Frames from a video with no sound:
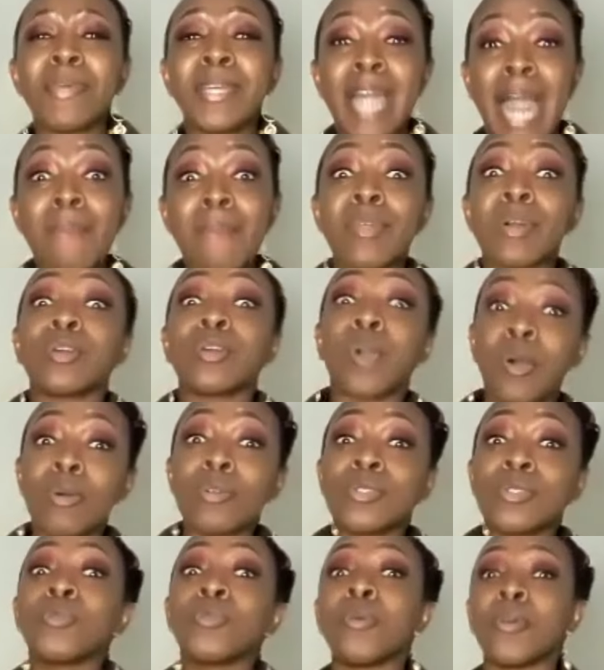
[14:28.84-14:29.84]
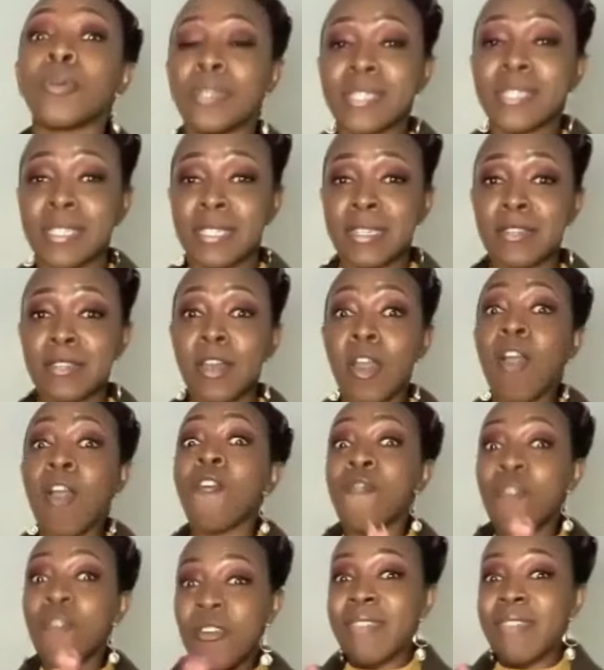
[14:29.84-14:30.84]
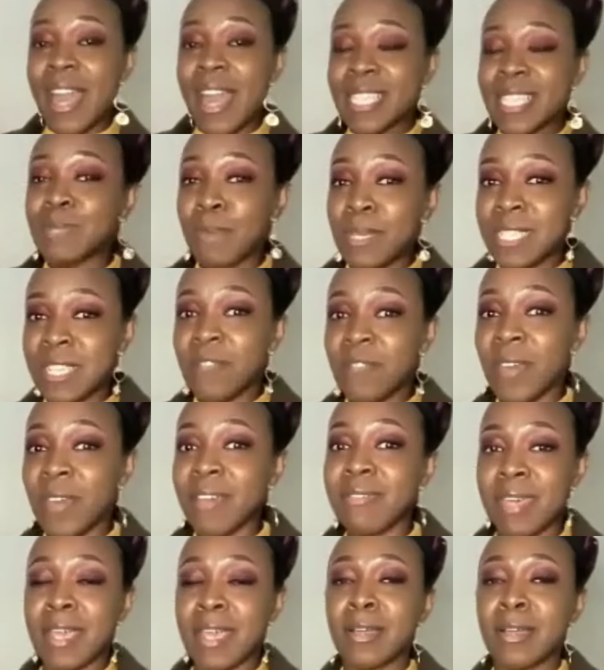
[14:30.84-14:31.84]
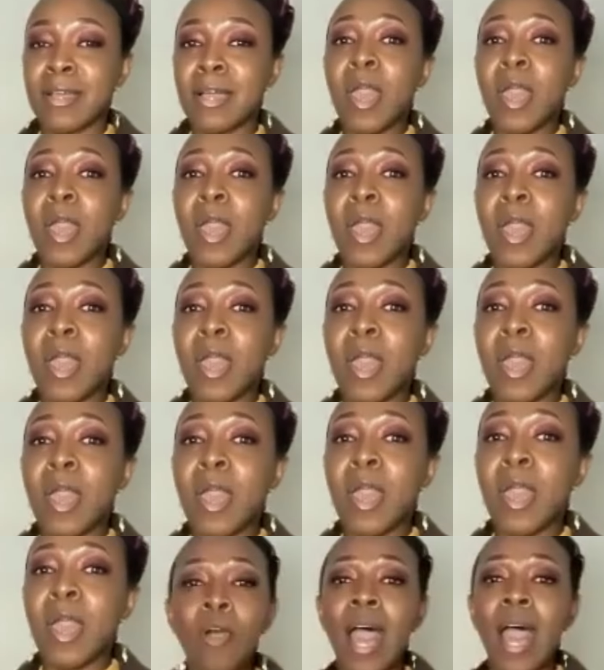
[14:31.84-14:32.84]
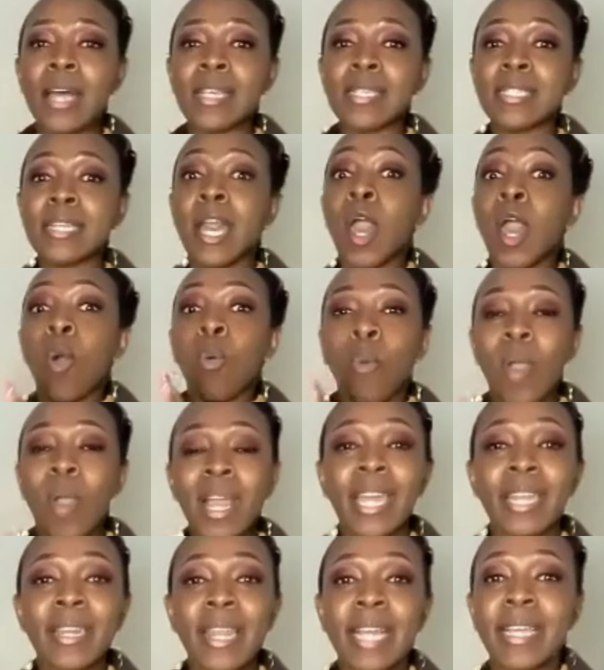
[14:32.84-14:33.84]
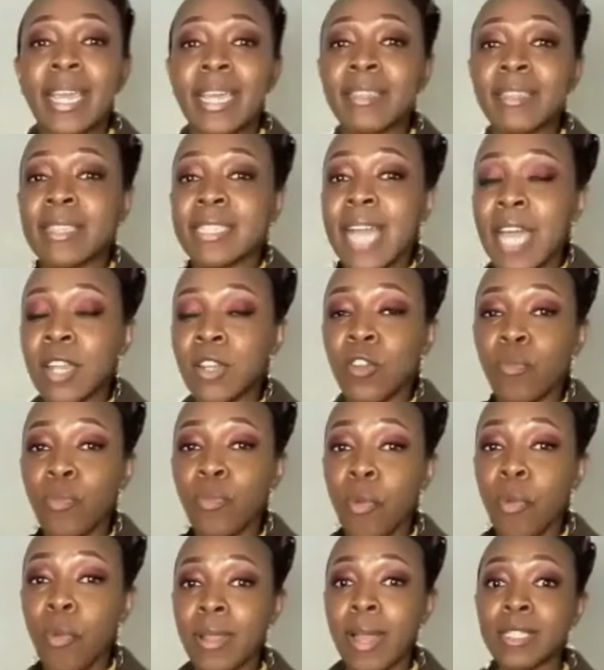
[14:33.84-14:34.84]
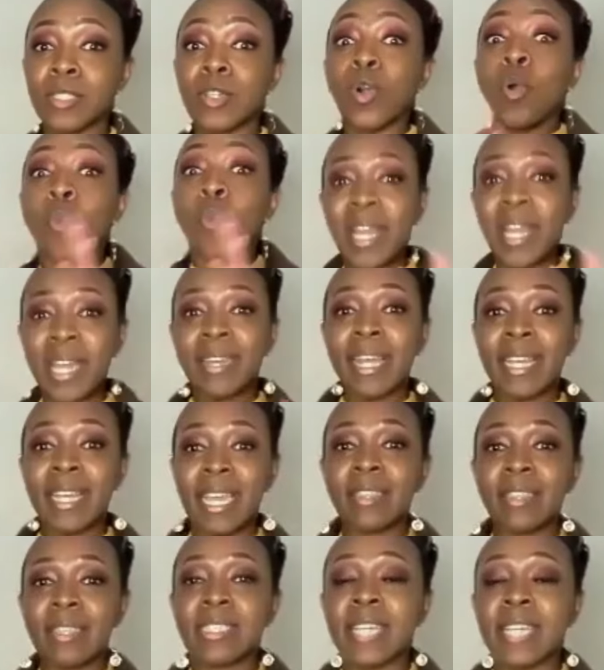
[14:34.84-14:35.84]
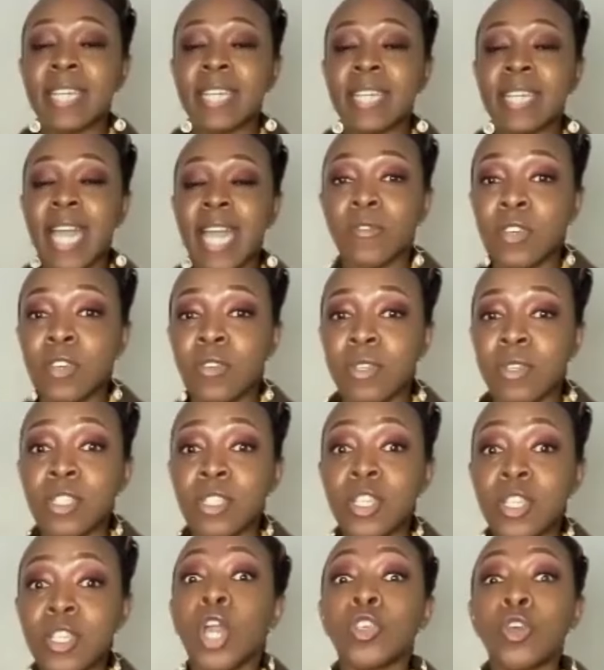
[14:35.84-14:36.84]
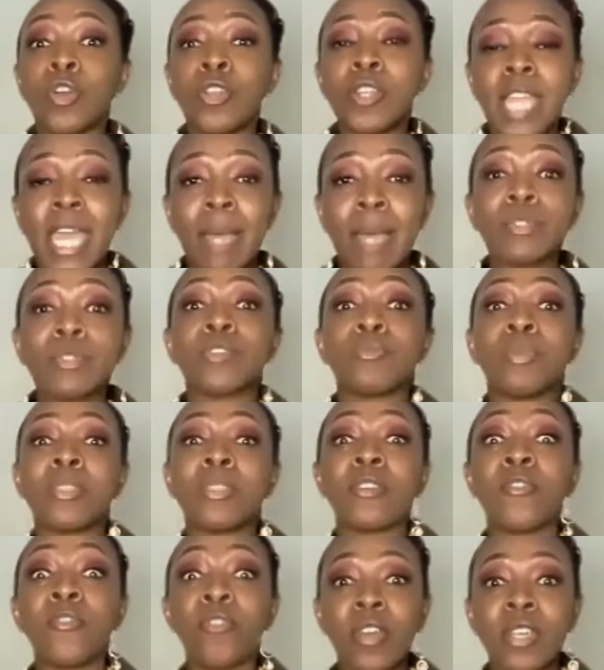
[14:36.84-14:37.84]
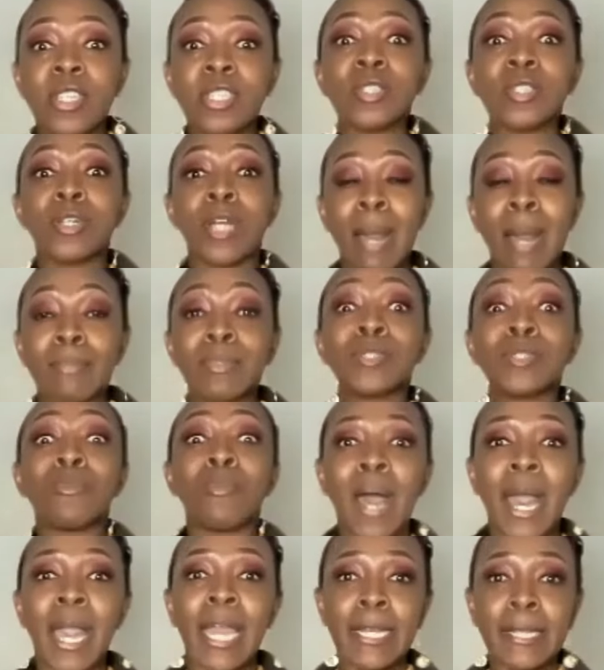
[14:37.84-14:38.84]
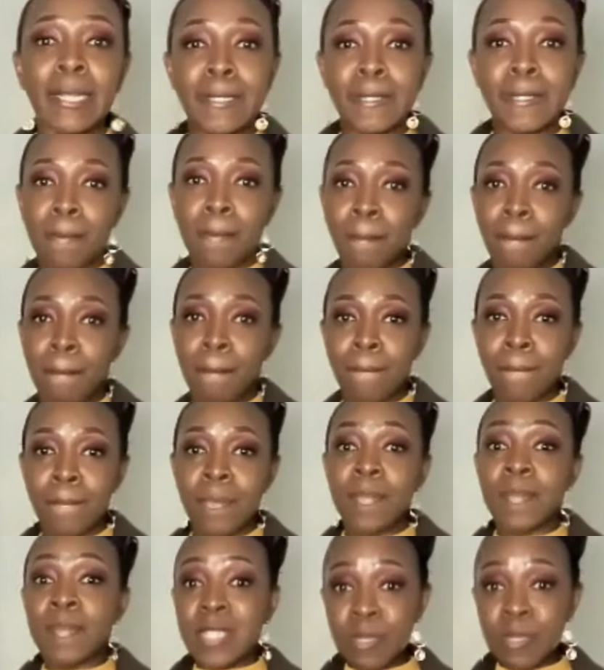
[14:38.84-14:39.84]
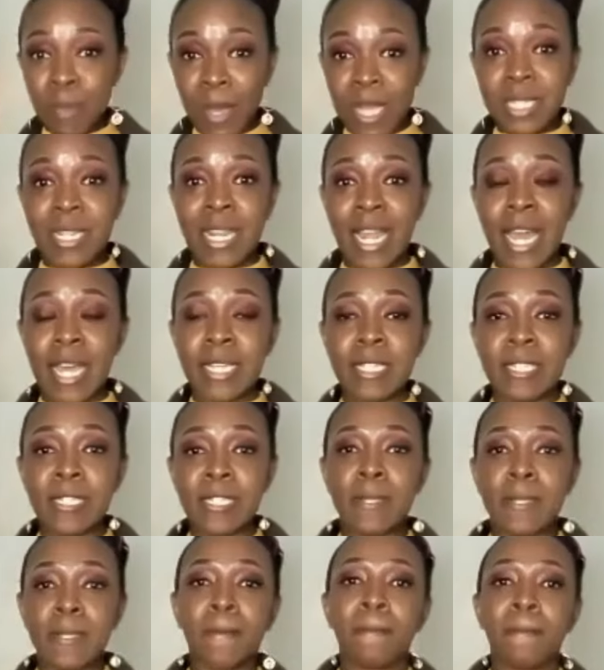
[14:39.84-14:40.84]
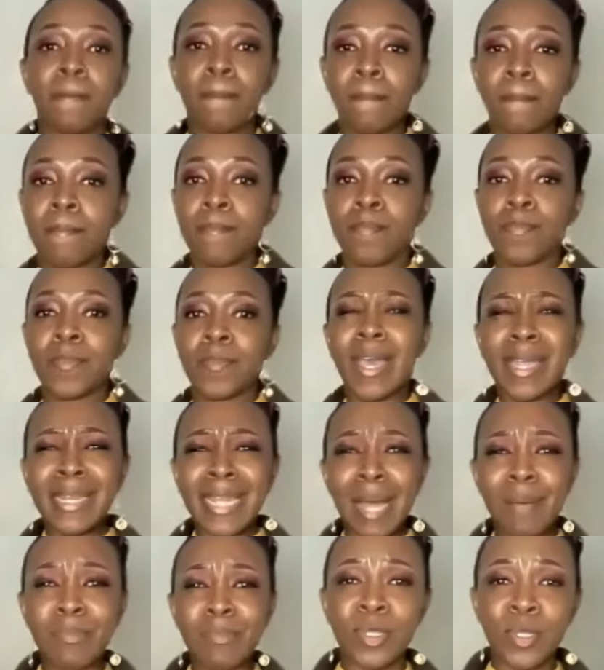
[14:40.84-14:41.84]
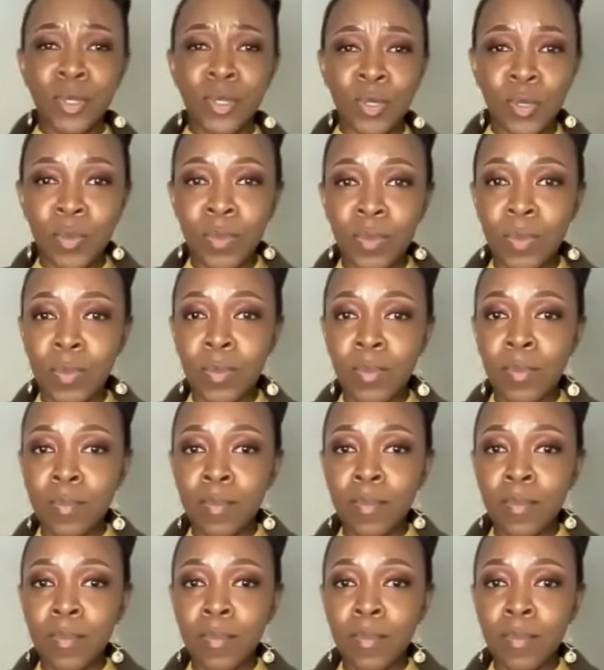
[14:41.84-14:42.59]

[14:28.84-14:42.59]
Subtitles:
Become the go-to person for that specific thing. When people ask, where can I get this kind of product or where can I get this kind of service, your name should be the first to come to mind. Specialize. Number two,